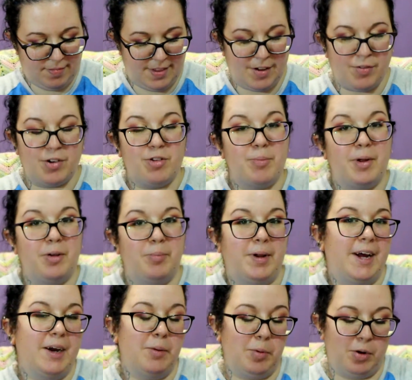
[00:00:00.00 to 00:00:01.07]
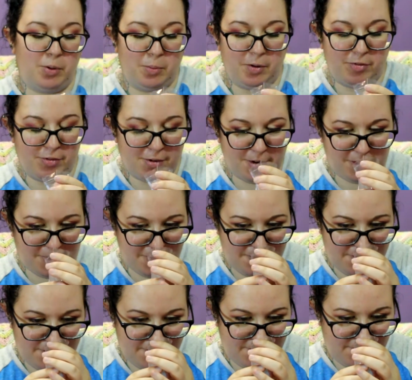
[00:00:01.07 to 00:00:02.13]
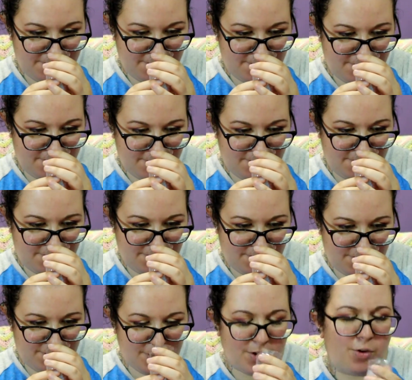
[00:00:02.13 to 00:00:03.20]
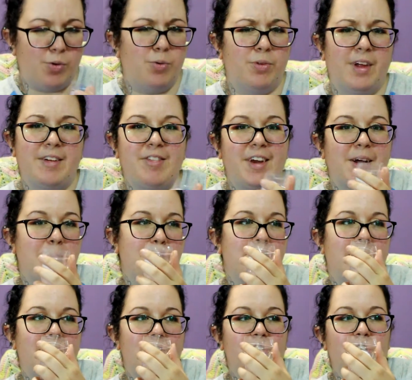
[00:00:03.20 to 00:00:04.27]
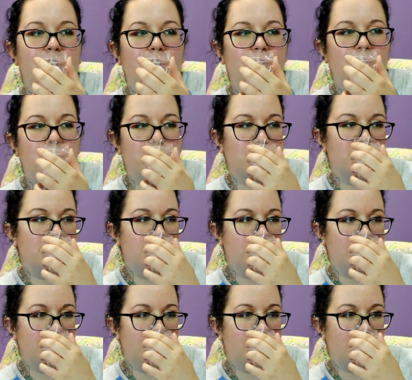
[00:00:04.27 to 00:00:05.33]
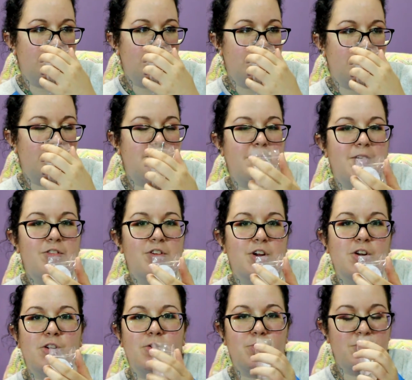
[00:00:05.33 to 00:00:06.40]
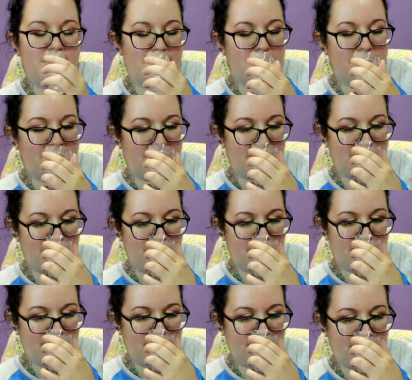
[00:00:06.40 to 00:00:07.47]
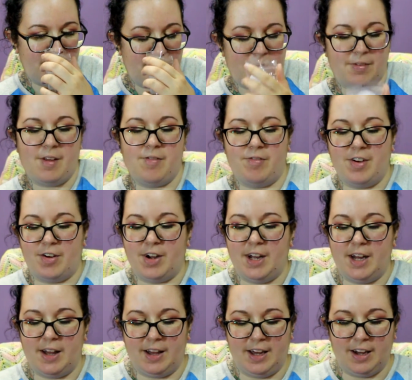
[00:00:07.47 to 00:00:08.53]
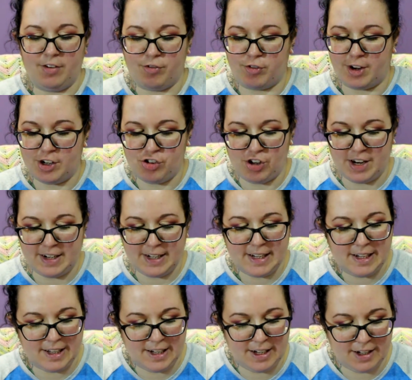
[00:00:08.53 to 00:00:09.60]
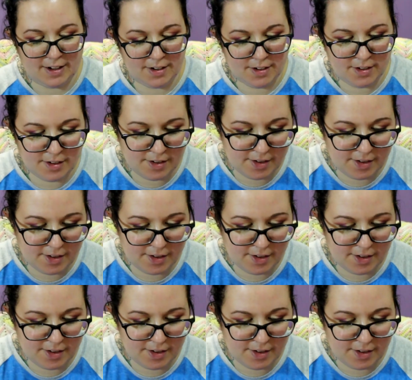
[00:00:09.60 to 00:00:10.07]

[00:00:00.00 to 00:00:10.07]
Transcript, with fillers: Never smelled Black Pearl before, so. Oh, that's like a men's cologne, men's cologne type scent. Very like fresh and clean.